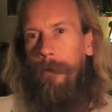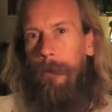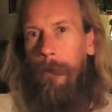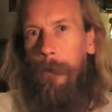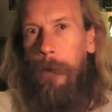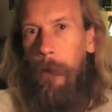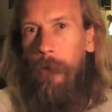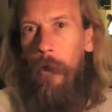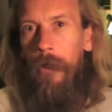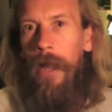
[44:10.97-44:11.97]
So you know he's
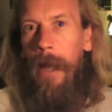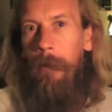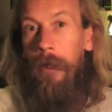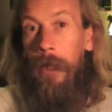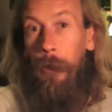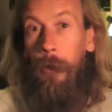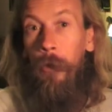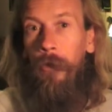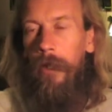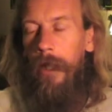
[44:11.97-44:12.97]
got a name and they're
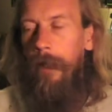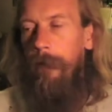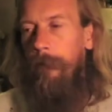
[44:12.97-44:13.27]
using it.